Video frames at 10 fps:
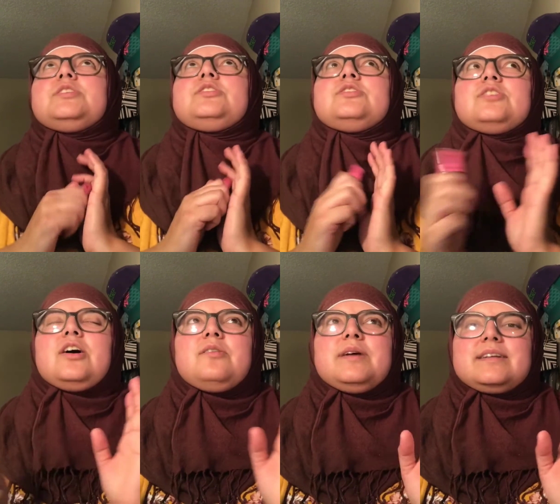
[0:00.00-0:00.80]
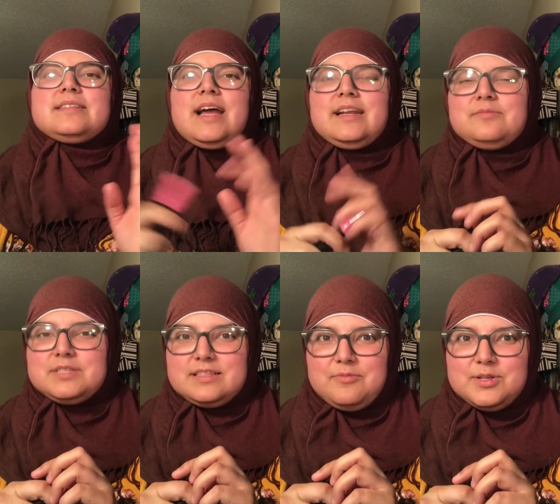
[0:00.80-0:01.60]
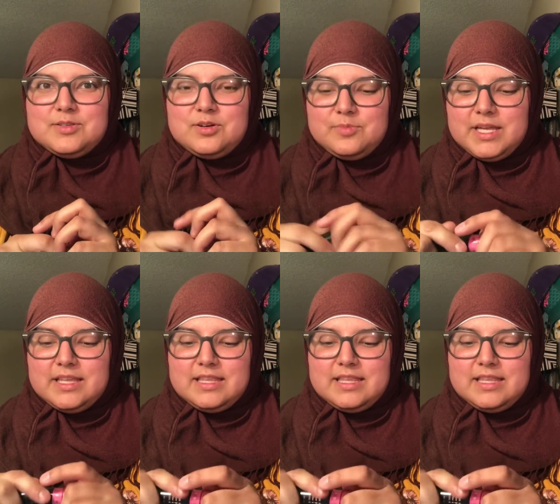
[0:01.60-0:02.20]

so excited when someone told me